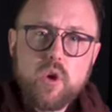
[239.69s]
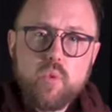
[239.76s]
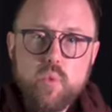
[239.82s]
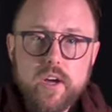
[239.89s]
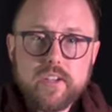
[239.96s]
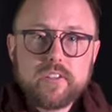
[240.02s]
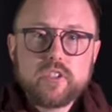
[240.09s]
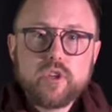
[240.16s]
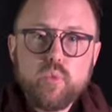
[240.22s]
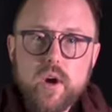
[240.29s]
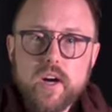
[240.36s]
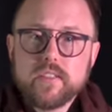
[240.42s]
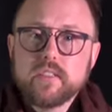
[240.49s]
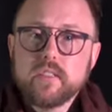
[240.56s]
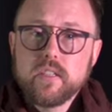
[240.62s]

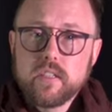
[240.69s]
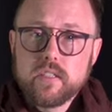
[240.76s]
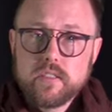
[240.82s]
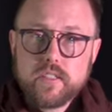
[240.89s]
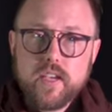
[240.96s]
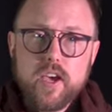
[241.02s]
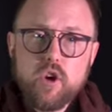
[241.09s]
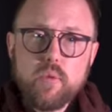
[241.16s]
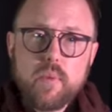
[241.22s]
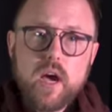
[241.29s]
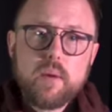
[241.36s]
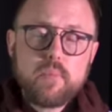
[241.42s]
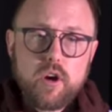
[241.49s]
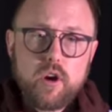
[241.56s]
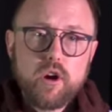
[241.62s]
one-to-one -one scale
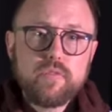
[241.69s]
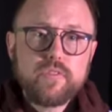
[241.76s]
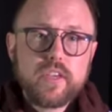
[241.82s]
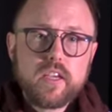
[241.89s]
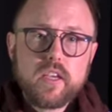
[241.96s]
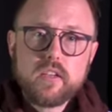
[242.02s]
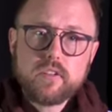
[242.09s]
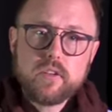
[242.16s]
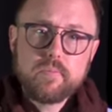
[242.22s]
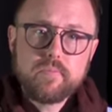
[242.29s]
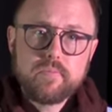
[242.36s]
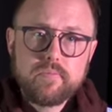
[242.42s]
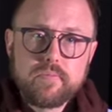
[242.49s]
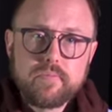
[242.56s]
map of the kingdom.